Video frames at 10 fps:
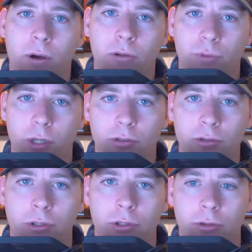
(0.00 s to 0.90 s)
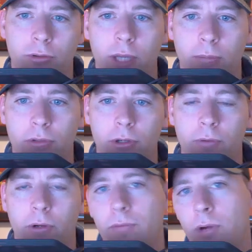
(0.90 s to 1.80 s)
phones registered to the same
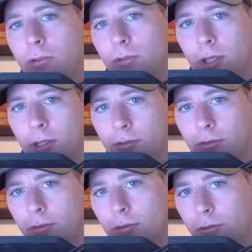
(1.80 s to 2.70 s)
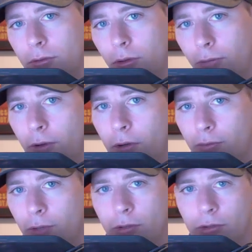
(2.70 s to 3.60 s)
server versus 2
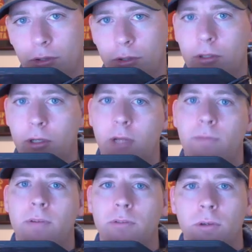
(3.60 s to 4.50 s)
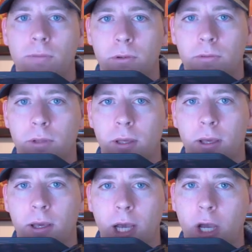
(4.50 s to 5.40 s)
phones registered to different servers.
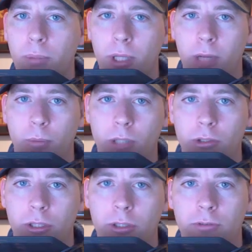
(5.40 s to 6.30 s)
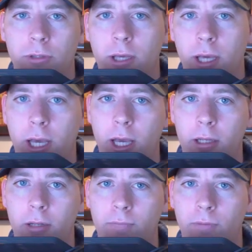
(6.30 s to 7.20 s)
I hope you like watching this,
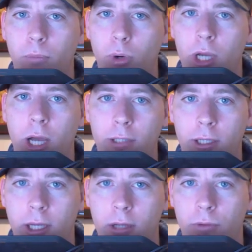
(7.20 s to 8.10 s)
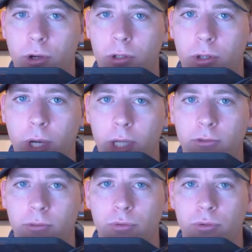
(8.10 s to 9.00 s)
and for more content down the road, go ahead
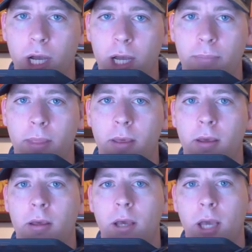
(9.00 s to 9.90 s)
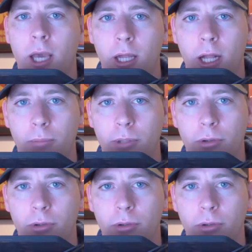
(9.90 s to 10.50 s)
and subscribe. And I'll be